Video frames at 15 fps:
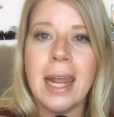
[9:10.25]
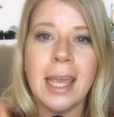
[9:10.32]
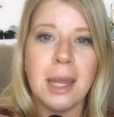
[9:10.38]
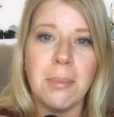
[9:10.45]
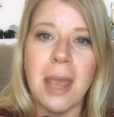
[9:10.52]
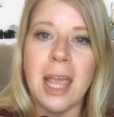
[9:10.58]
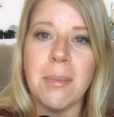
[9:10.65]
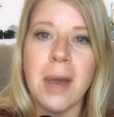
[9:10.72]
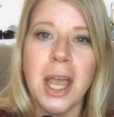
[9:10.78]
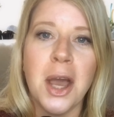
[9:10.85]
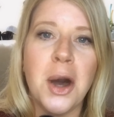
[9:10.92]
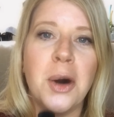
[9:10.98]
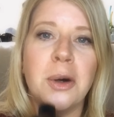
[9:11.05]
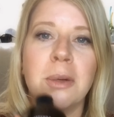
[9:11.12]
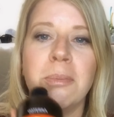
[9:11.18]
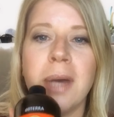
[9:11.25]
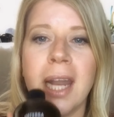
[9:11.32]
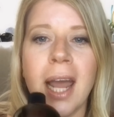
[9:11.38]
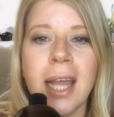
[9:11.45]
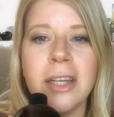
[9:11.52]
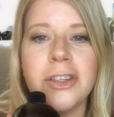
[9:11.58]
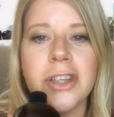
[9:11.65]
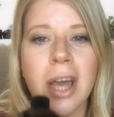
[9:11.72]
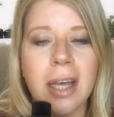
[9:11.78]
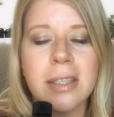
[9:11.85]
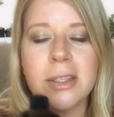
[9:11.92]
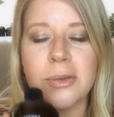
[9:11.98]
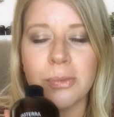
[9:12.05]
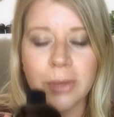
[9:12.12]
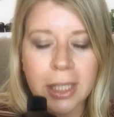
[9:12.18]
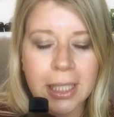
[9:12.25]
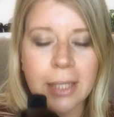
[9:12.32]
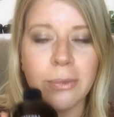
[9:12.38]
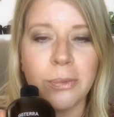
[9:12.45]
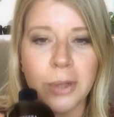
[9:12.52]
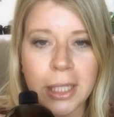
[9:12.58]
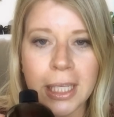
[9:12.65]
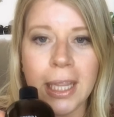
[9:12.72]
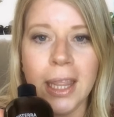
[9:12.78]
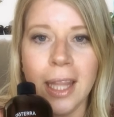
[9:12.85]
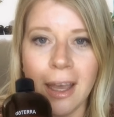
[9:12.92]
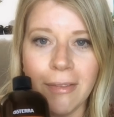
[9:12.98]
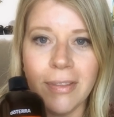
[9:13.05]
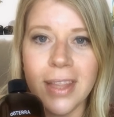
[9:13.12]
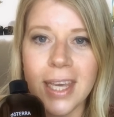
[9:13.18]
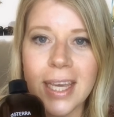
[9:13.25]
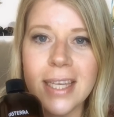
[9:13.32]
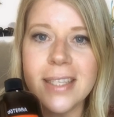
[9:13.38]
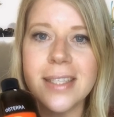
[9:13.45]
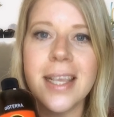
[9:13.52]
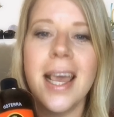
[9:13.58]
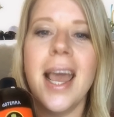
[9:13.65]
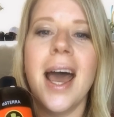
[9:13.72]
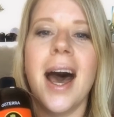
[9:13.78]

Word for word: I can make my own, but I just really, really love this.